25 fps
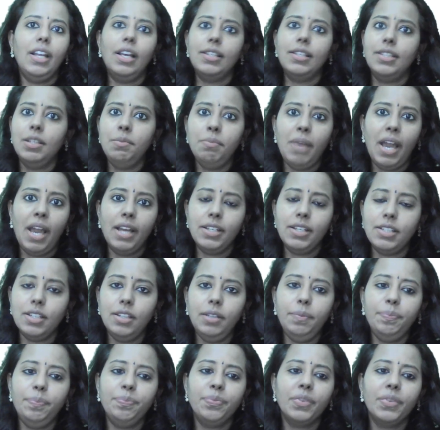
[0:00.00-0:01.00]
that doesn't
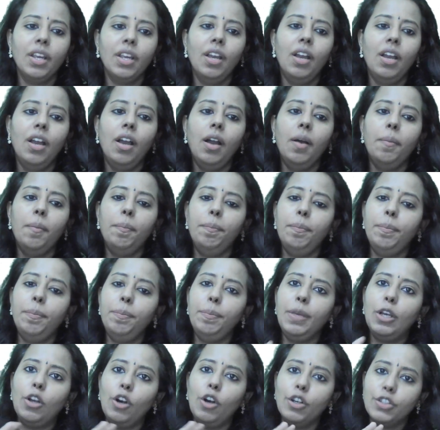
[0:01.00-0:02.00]
matter
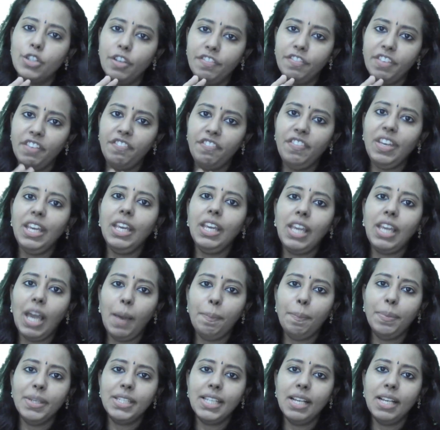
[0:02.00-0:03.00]
because of the weak
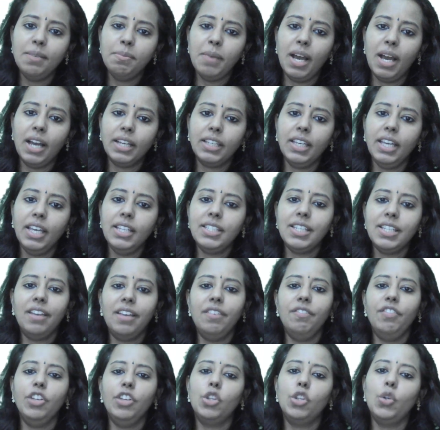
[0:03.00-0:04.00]
capital market
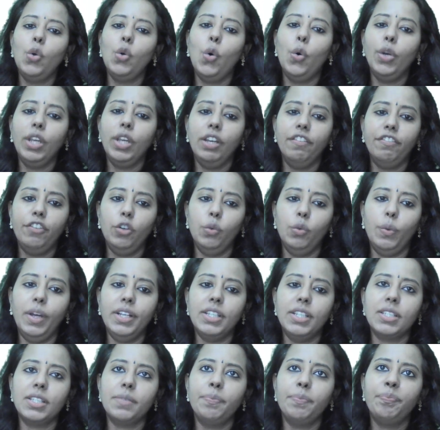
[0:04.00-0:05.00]
and with no
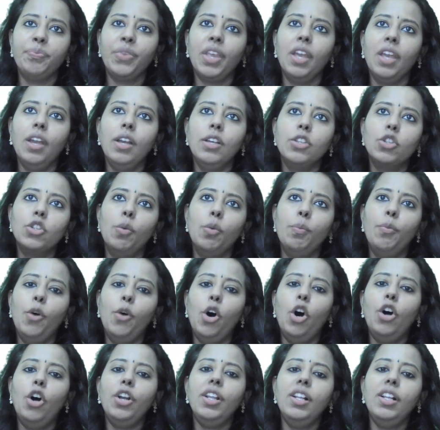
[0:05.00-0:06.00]
influence. So
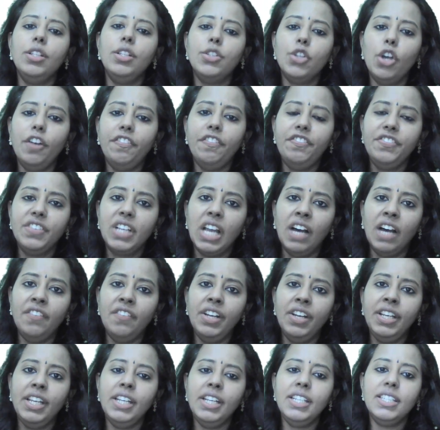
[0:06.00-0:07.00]
models of
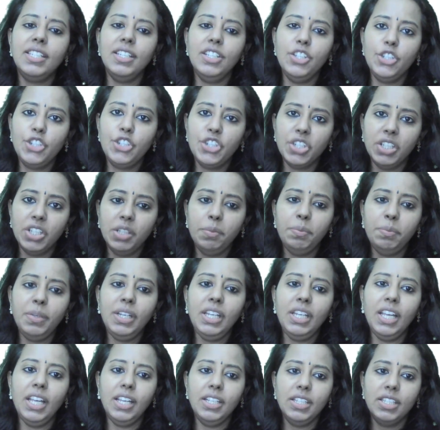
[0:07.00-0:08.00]
governance in
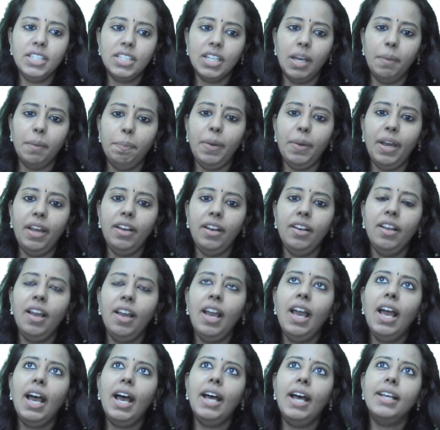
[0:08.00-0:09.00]
Germany Japan
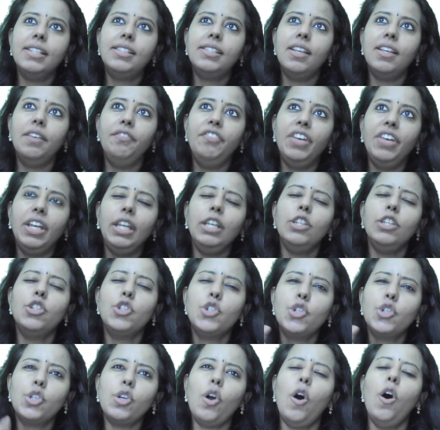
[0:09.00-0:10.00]
has a very
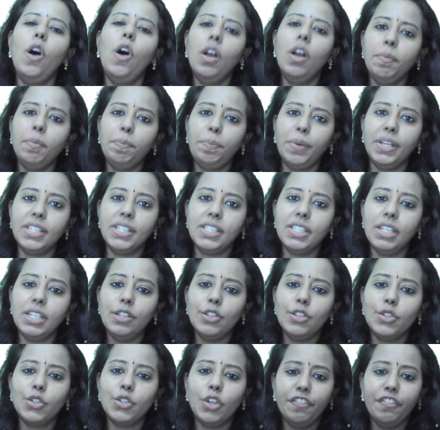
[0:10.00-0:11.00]
strong
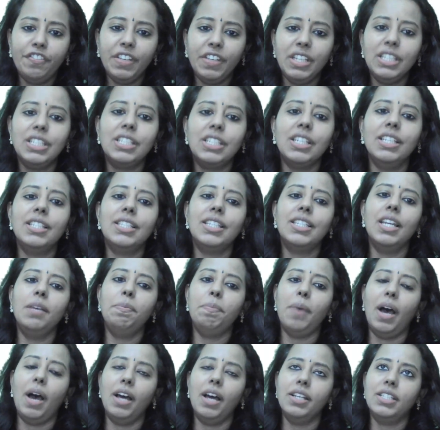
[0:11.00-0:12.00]
presence of
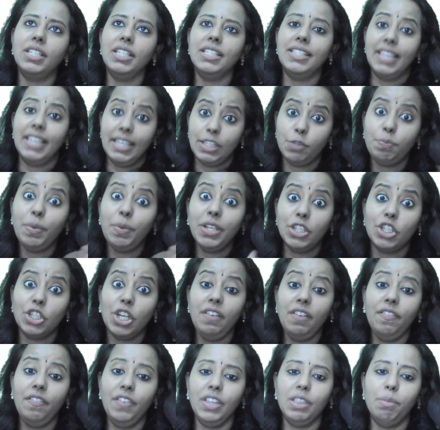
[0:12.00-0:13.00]
interested parties,
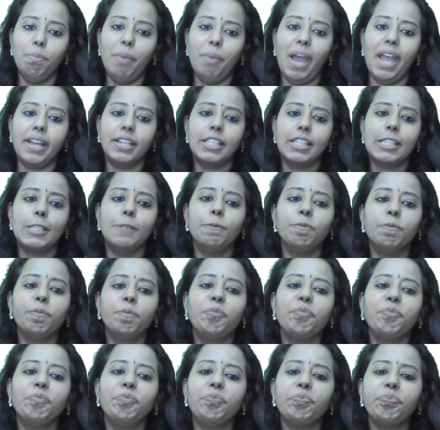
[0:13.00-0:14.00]
especially with banks.
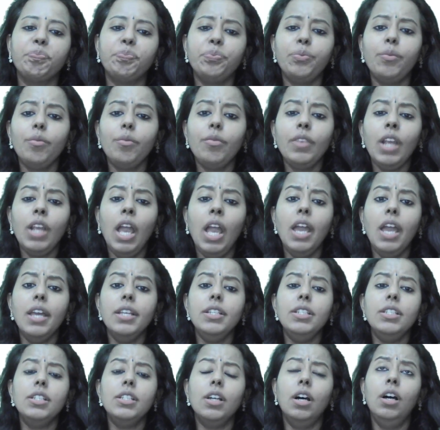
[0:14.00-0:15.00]

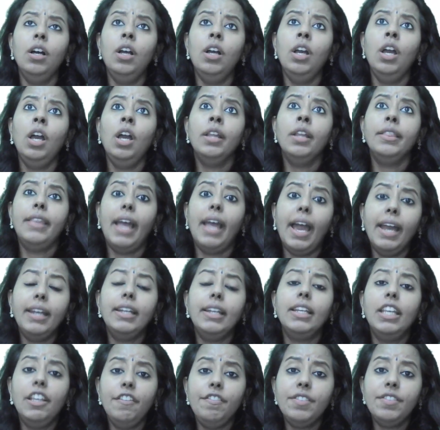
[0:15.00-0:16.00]
And
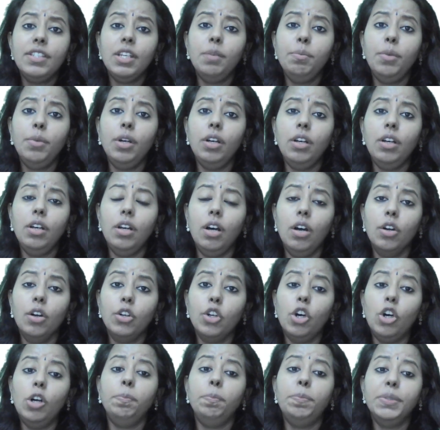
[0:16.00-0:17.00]
that gives them
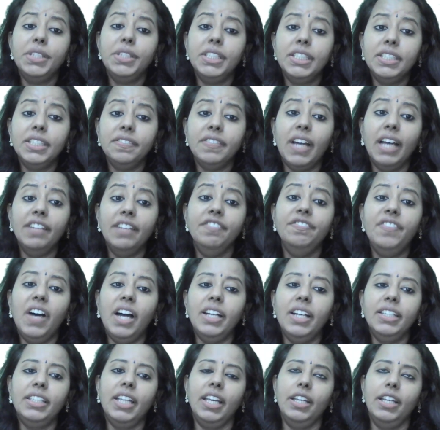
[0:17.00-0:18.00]
a competitive
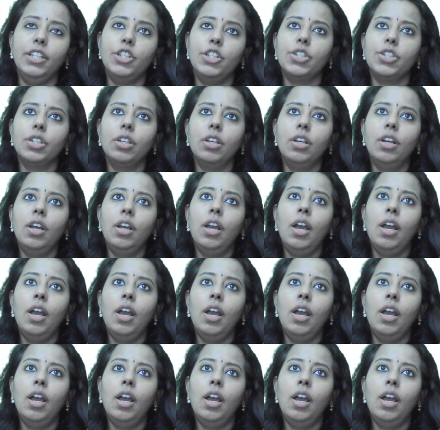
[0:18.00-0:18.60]
advantage.